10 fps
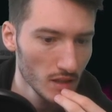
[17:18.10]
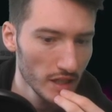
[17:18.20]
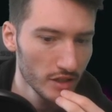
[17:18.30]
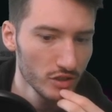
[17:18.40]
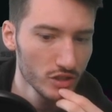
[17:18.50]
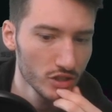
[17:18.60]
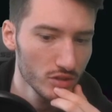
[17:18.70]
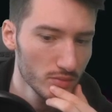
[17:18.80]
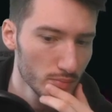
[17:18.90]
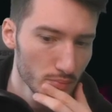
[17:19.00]
I could just
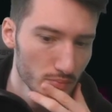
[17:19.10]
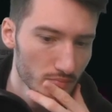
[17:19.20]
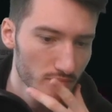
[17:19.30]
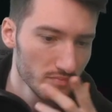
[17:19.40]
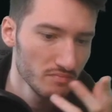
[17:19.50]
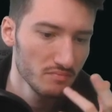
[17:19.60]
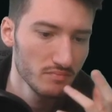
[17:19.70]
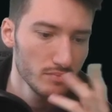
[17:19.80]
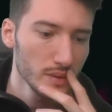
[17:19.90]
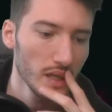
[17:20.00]

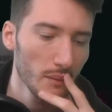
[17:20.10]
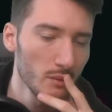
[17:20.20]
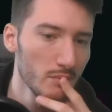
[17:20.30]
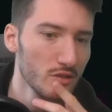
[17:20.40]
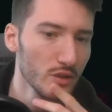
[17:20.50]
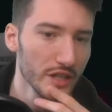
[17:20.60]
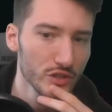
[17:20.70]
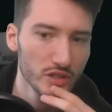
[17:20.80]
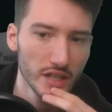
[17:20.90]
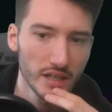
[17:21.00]
become a
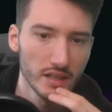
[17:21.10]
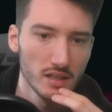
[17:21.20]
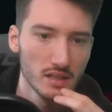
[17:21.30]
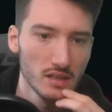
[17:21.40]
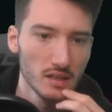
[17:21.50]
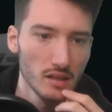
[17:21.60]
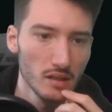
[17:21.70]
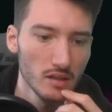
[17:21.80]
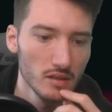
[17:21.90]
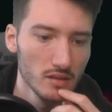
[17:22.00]
mid-range deck.
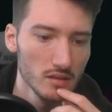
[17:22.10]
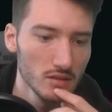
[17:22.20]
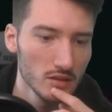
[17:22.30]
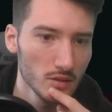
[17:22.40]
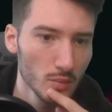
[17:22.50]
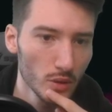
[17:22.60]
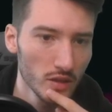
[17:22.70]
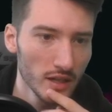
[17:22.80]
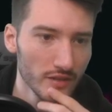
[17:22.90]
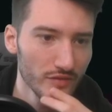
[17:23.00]
Just put
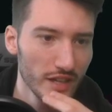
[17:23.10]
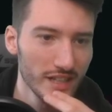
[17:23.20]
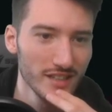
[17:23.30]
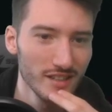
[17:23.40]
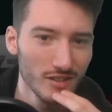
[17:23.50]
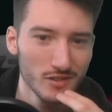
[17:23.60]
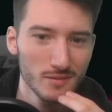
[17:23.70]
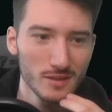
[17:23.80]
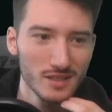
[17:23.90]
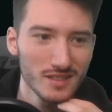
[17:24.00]
like Wedding
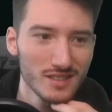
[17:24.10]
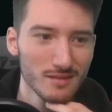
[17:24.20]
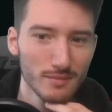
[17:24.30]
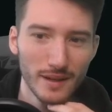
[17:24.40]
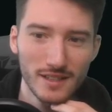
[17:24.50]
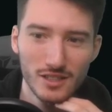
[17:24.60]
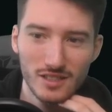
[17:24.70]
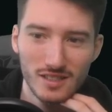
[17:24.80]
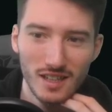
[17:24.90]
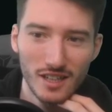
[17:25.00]
Announcements, Banishing
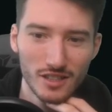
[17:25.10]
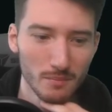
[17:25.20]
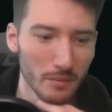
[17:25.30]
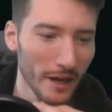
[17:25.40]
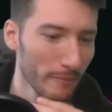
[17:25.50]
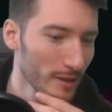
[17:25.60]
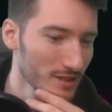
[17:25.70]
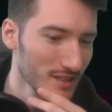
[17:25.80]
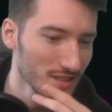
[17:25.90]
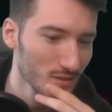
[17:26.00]
Slash, and
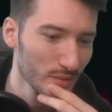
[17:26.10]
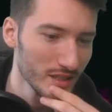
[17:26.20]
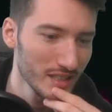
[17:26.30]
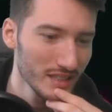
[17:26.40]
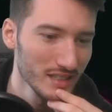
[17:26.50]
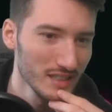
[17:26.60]
Bankbusters into my deck.